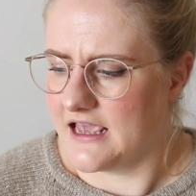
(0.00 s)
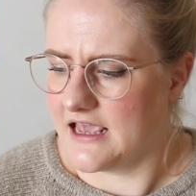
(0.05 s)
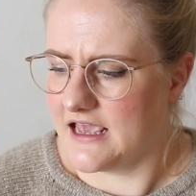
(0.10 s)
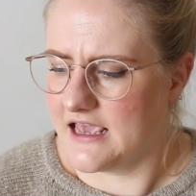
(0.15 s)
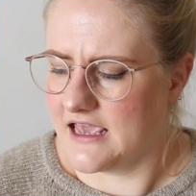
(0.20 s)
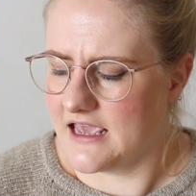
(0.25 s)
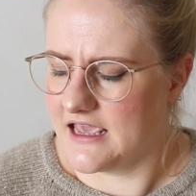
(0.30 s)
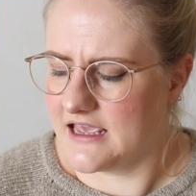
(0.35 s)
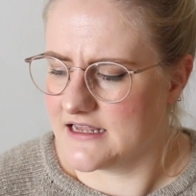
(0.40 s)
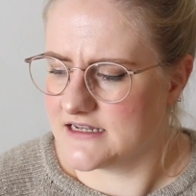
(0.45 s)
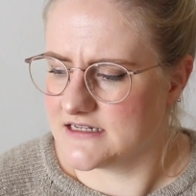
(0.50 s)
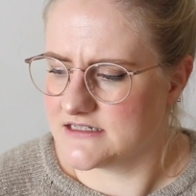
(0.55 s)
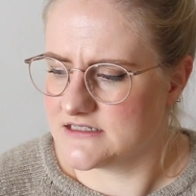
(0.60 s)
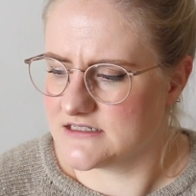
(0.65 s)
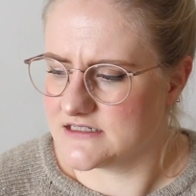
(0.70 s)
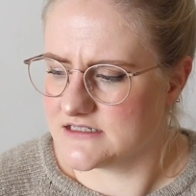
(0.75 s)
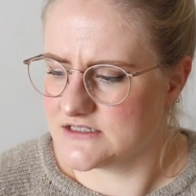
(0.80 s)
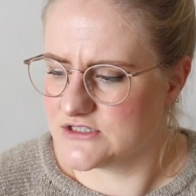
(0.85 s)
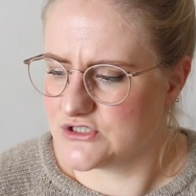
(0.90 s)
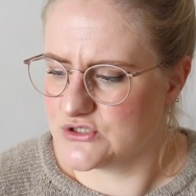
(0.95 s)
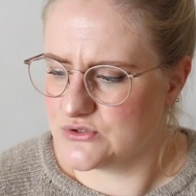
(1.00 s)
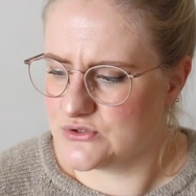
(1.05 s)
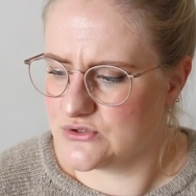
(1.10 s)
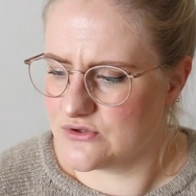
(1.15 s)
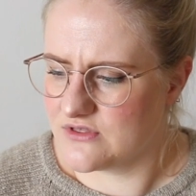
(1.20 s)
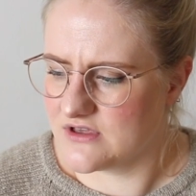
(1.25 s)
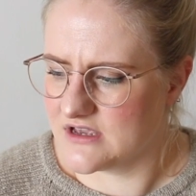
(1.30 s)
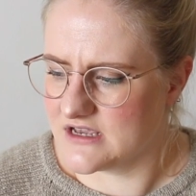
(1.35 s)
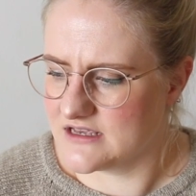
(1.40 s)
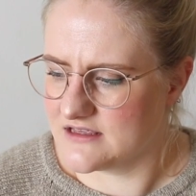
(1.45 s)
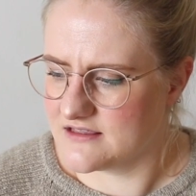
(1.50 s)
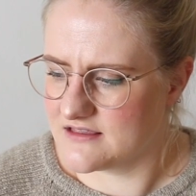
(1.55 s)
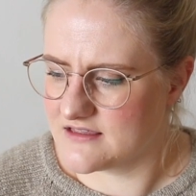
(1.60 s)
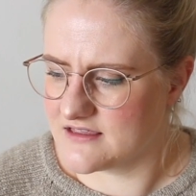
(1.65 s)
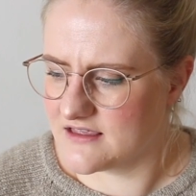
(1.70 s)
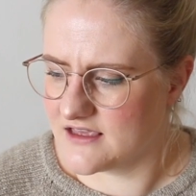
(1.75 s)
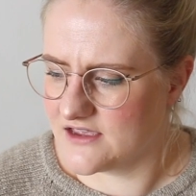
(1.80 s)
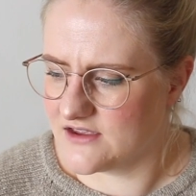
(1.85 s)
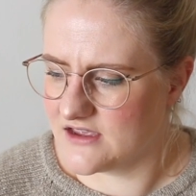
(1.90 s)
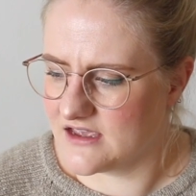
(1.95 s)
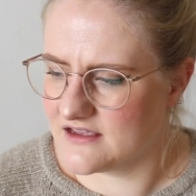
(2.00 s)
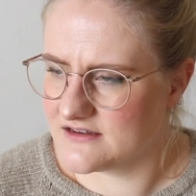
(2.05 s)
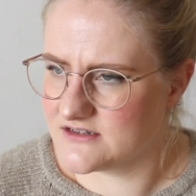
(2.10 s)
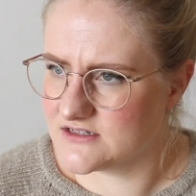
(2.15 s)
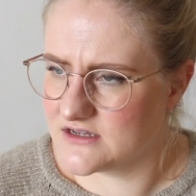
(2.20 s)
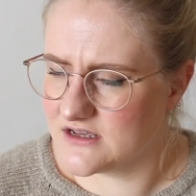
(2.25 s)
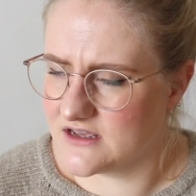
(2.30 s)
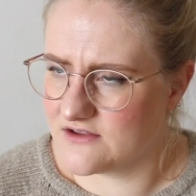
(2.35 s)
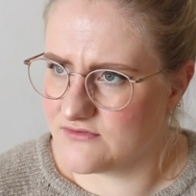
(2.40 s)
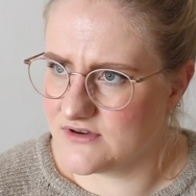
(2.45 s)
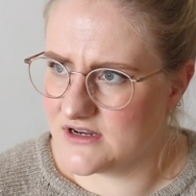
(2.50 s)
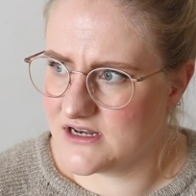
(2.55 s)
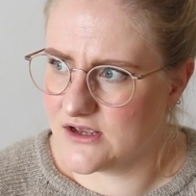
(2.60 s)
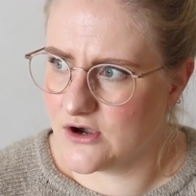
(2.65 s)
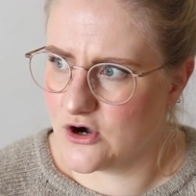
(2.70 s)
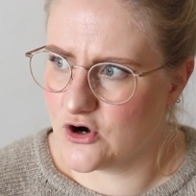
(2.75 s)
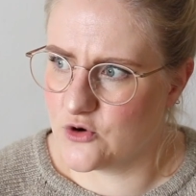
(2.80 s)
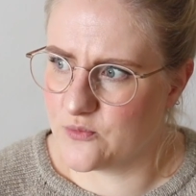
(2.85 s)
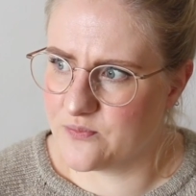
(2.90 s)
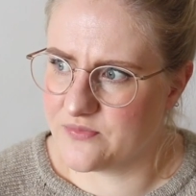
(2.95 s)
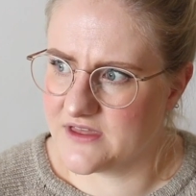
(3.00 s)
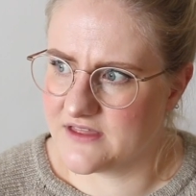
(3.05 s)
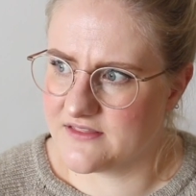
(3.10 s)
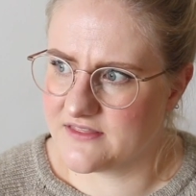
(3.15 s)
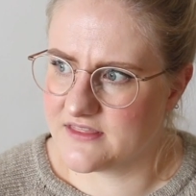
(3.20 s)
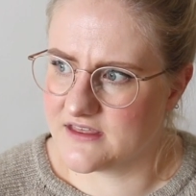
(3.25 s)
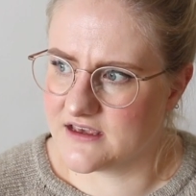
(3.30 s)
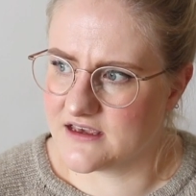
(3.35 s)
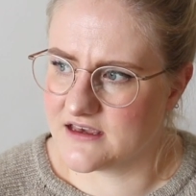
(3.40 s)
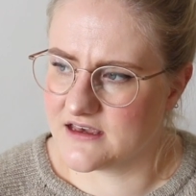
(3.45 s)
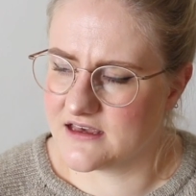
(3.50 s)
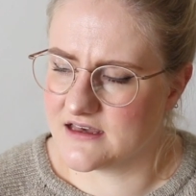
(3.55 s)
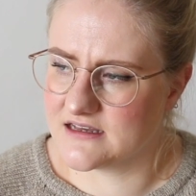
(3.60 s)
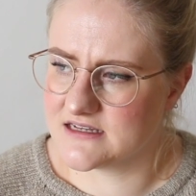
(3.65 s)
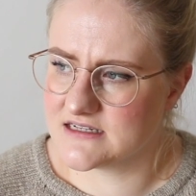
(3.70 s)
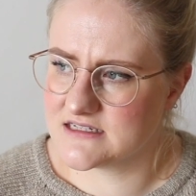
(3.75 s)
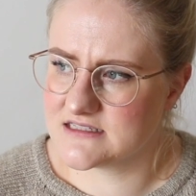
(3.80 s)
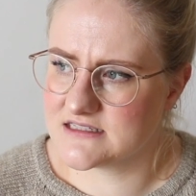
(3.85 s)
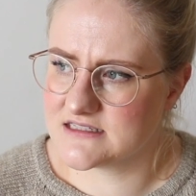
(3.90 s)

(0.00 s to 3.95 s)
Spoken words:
And due to this, I really hoped that the